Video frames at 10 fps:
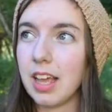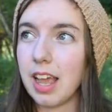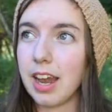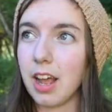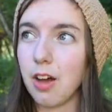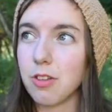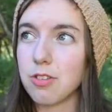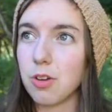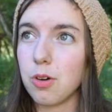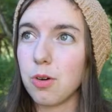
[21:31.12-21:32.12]
And I
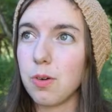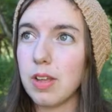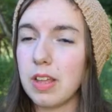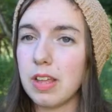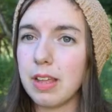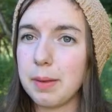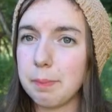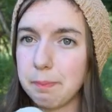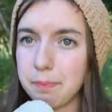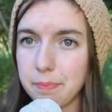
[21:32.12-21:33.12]
also
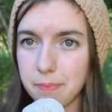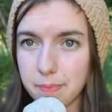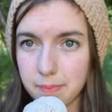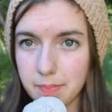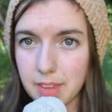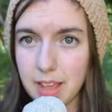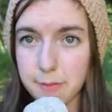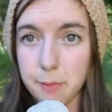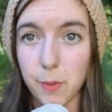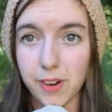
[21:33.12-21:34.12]

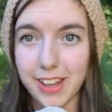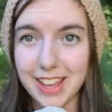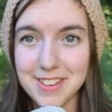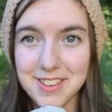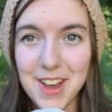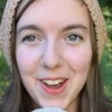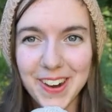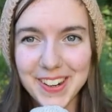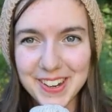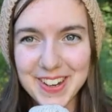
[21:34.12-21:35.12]
have more lace
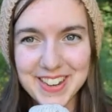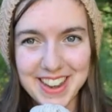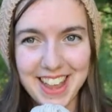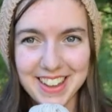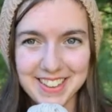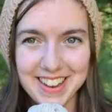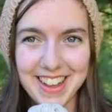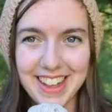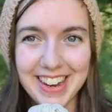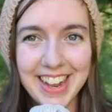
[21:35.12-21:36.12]
yarn to cast
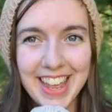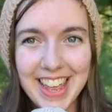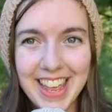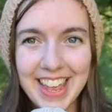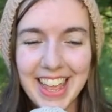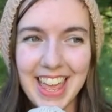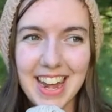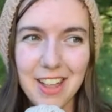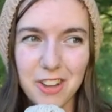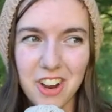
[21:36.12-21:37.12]
on in
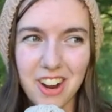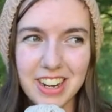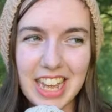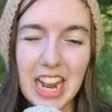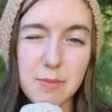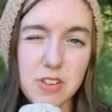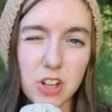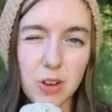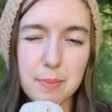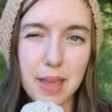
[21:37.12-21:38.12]
another cardigan. I'm
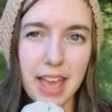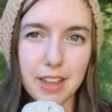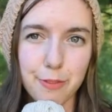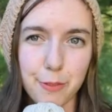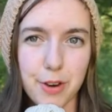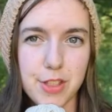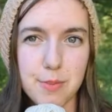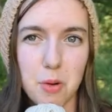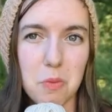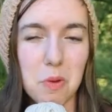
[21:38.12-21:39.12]
still going back and forth
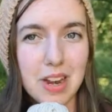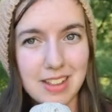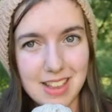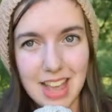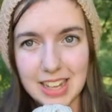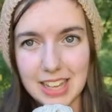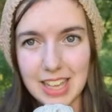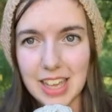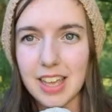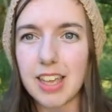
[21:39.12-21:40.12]
about what
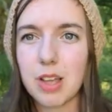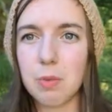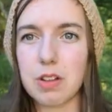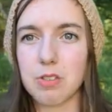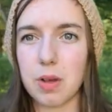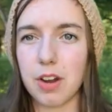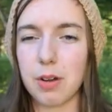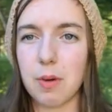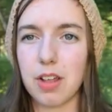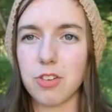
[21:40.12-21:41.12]
sweater
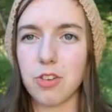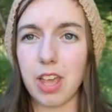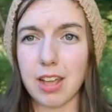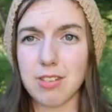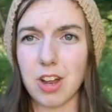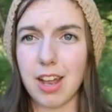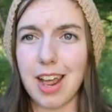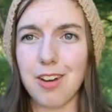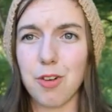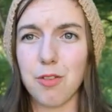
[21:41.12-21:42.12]
I want to cast on.
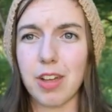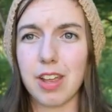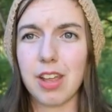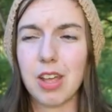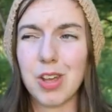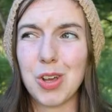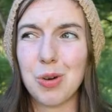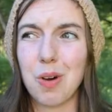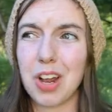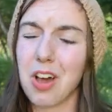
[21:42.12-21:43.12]
I don't know if I
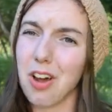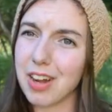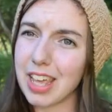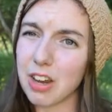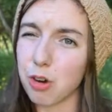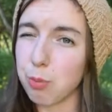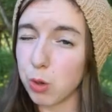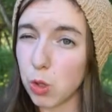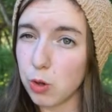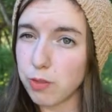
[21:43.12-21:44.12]
want a cardigan or a
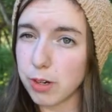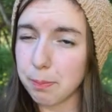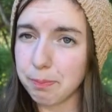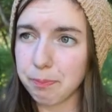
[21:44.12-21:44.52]
pullover,